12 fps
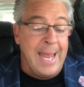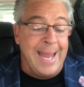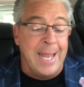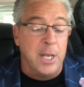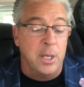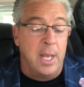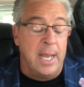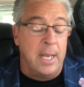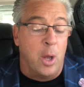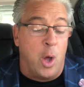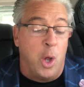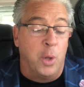and
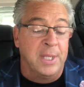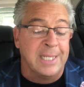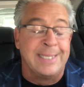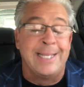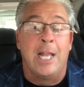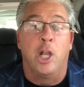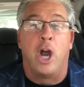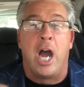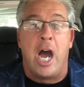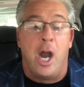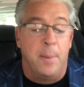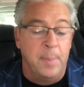hold the seller
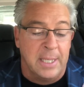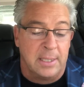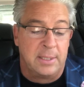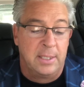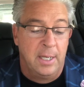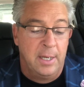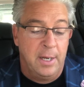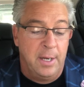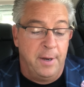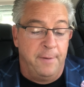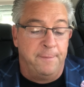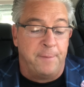harmless
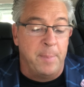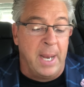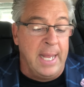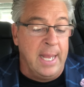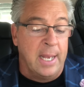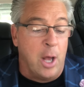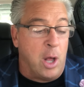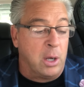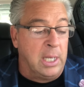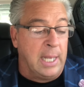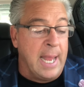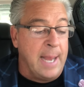from any and all
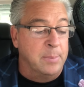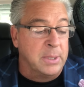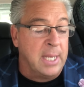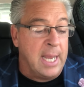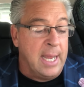claims,